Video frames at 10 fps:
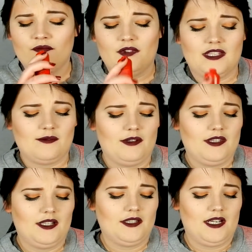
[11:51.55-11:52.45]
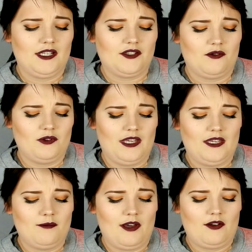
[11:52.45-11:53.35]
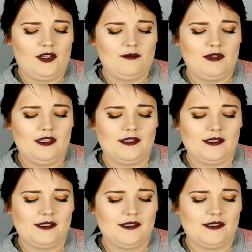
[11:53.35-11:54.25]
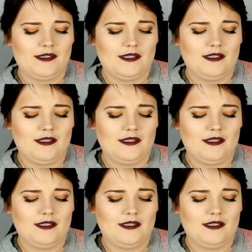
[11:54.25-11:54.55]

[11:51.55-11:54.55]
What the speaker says: That's one thing that I don't like about it, because,